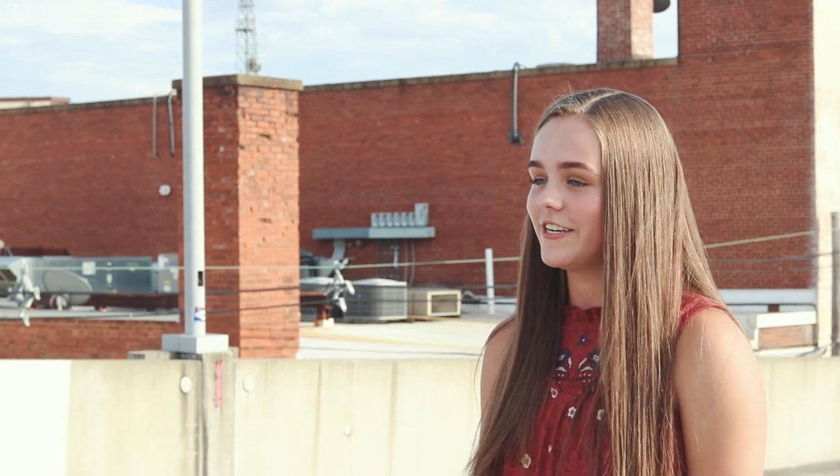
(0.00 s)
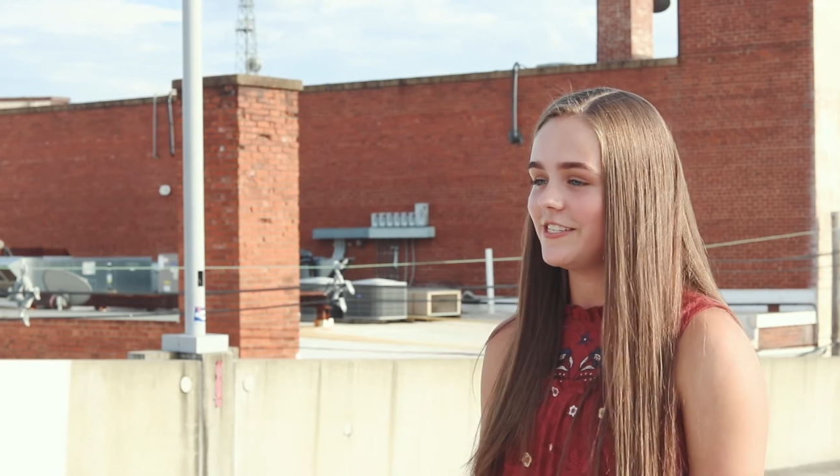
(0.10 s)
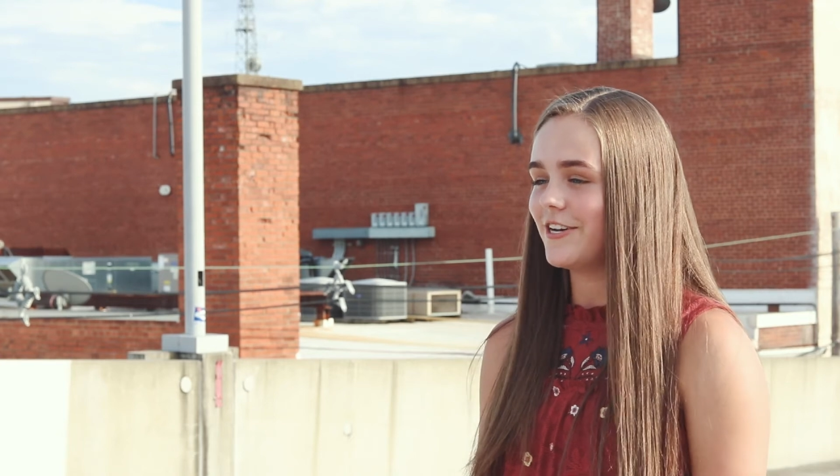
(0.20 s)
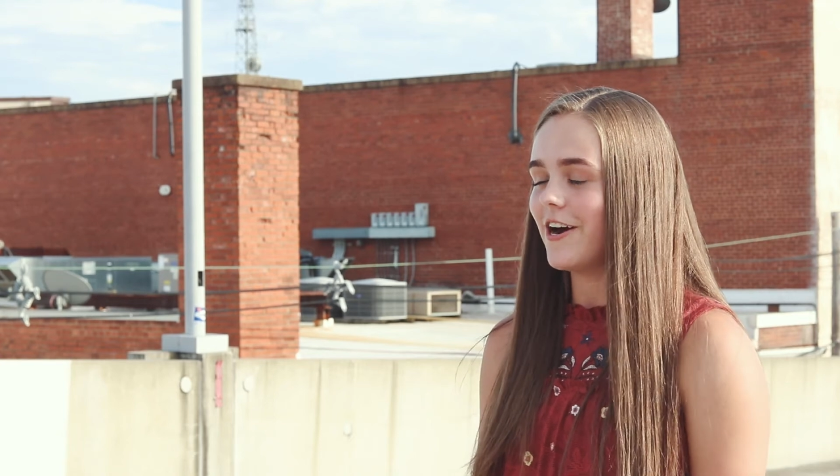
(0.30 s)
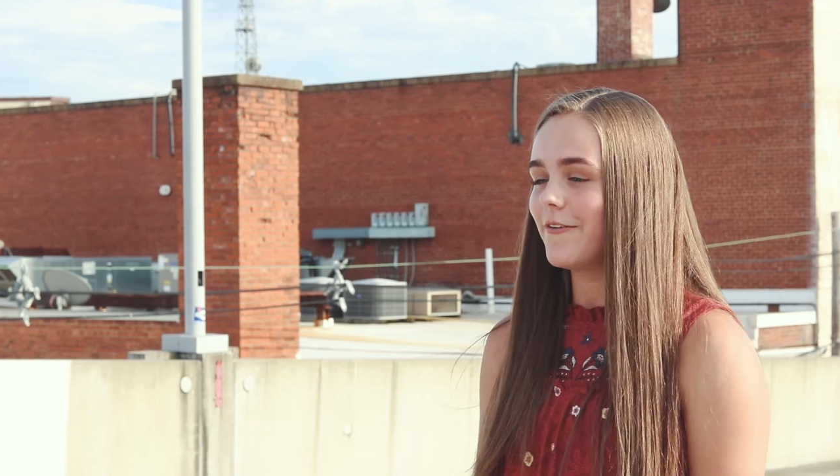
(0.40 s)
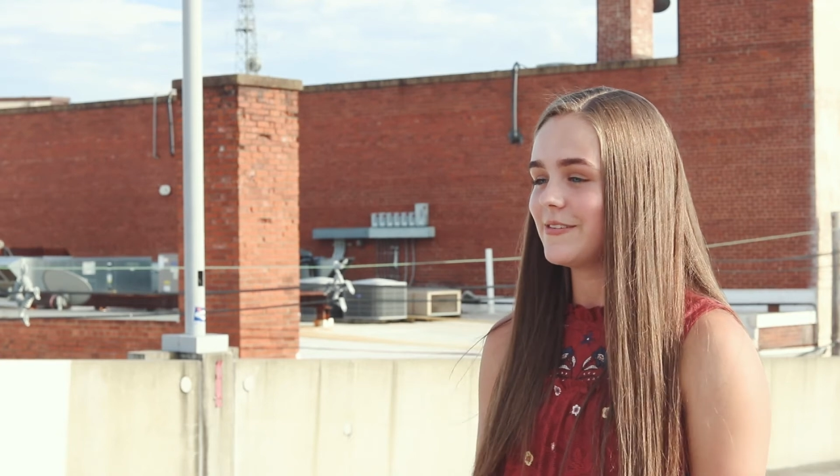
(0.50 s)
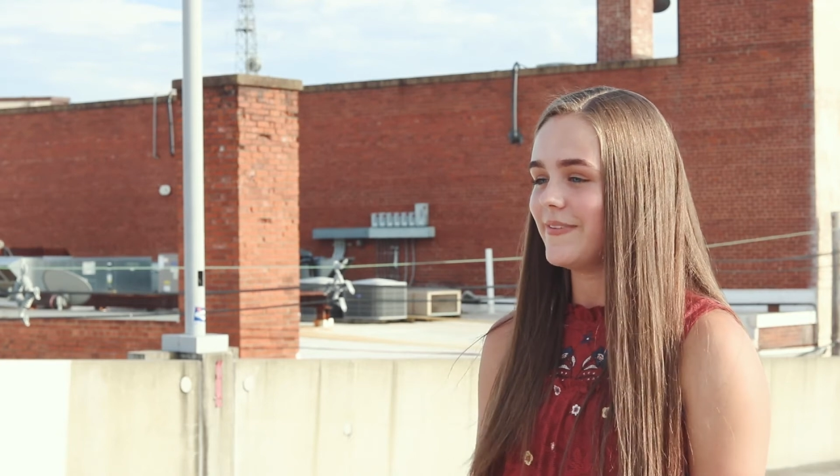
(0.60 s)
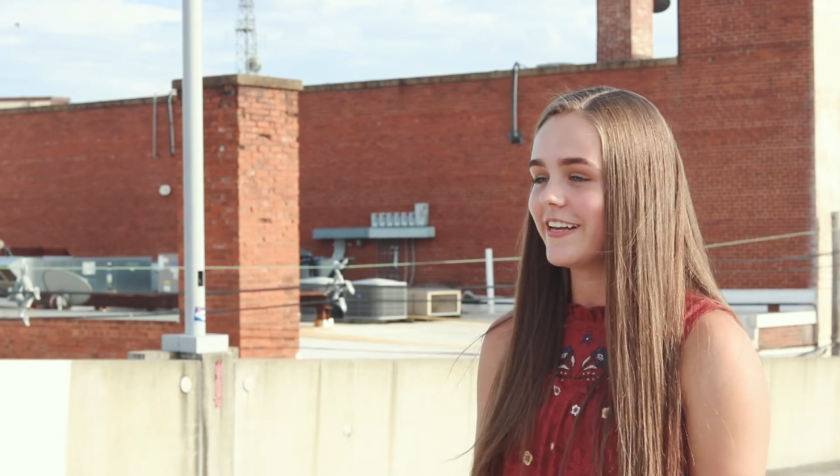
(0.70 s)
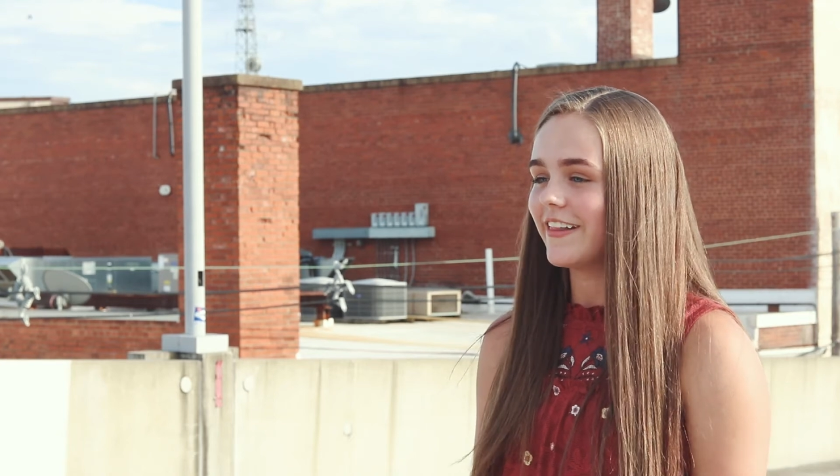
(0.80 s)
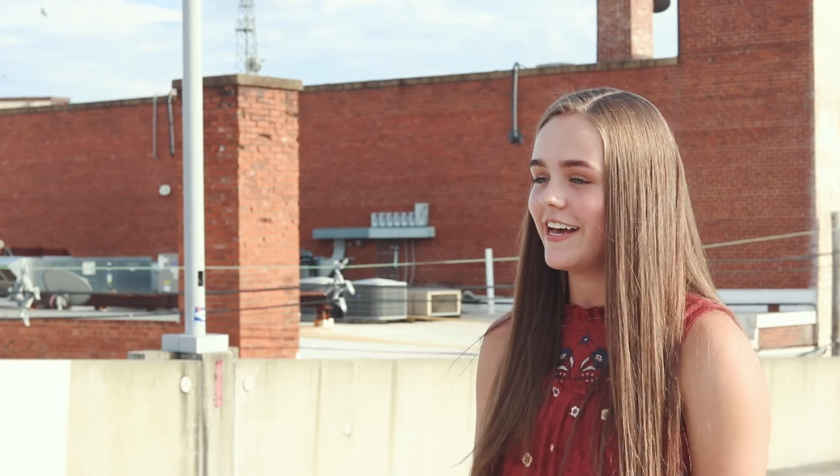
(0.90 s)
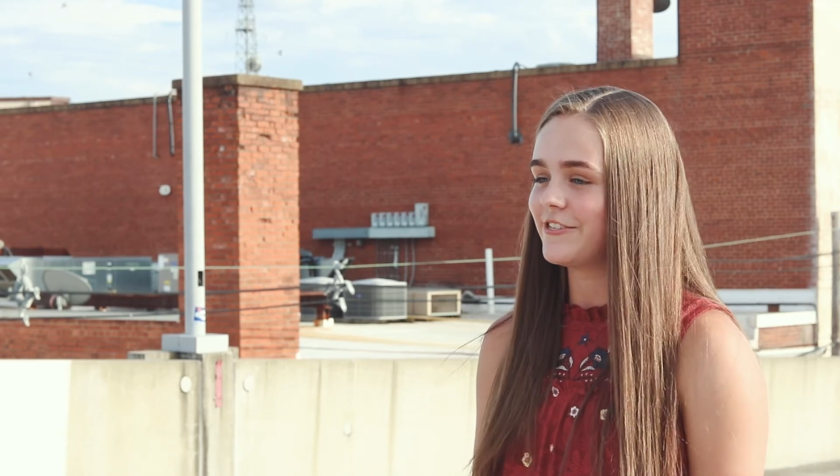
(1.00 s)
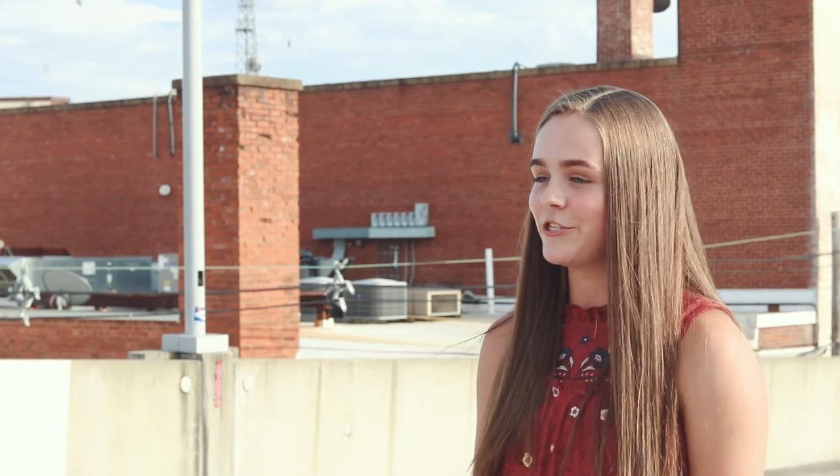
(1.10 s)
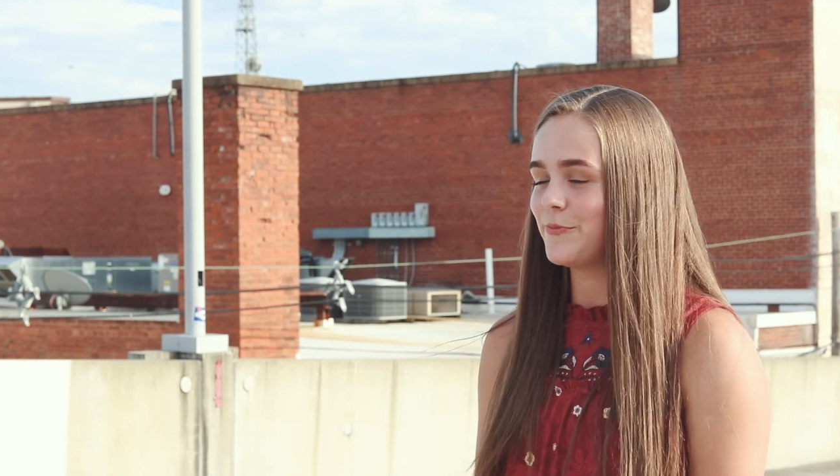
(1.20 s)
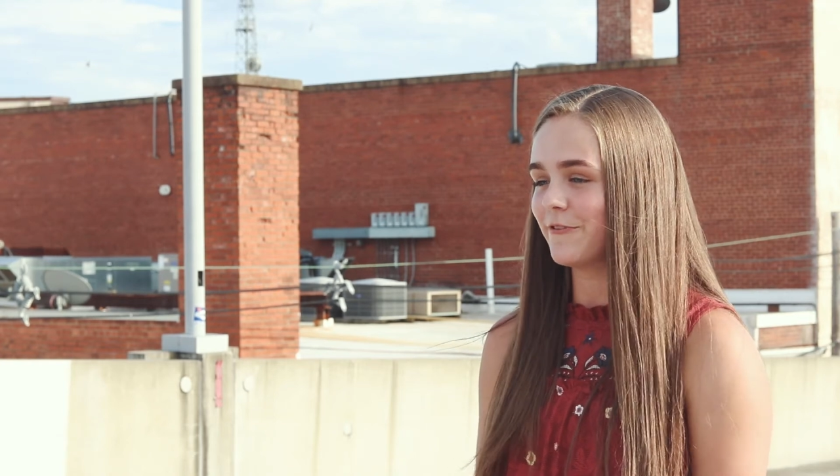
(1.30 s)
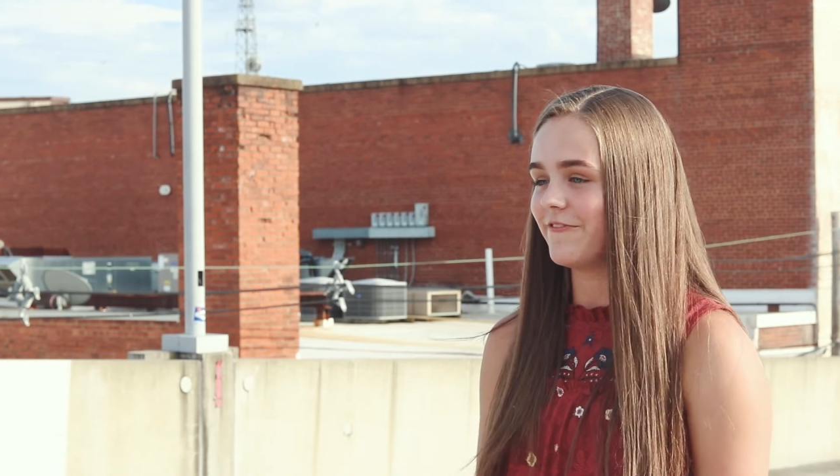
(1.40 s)
and she always made class
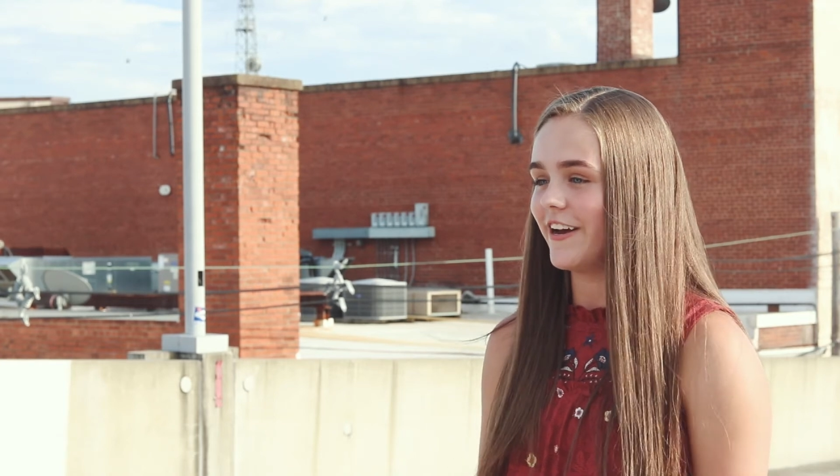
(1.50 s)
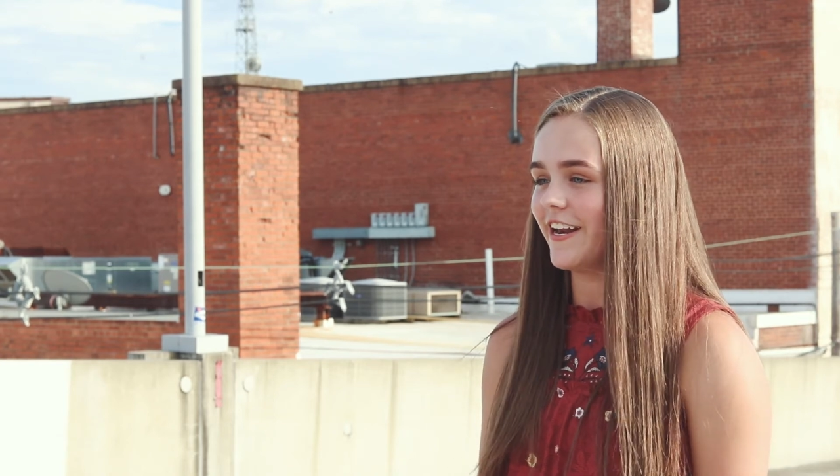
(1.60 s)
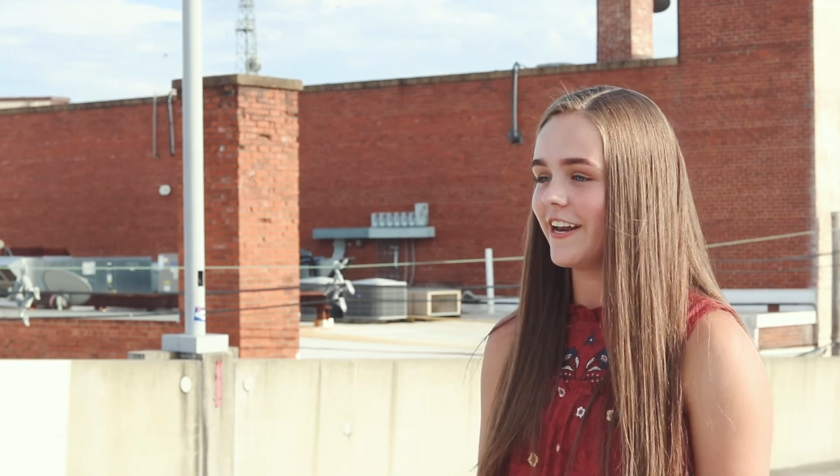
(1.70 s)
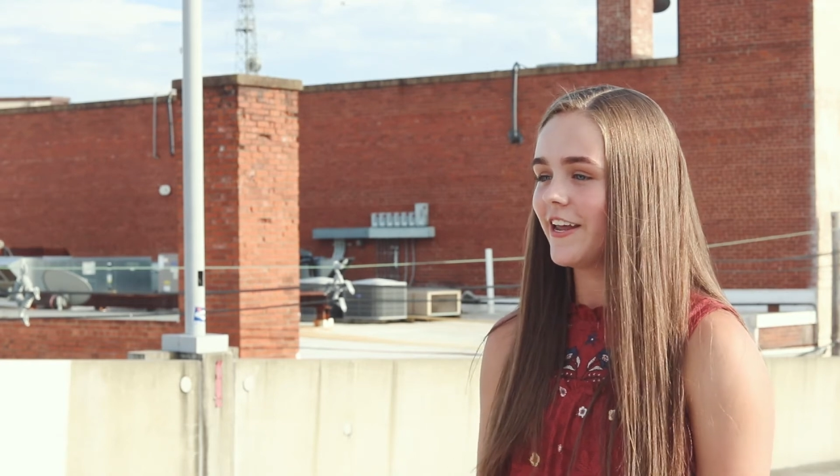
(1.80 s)
super fun.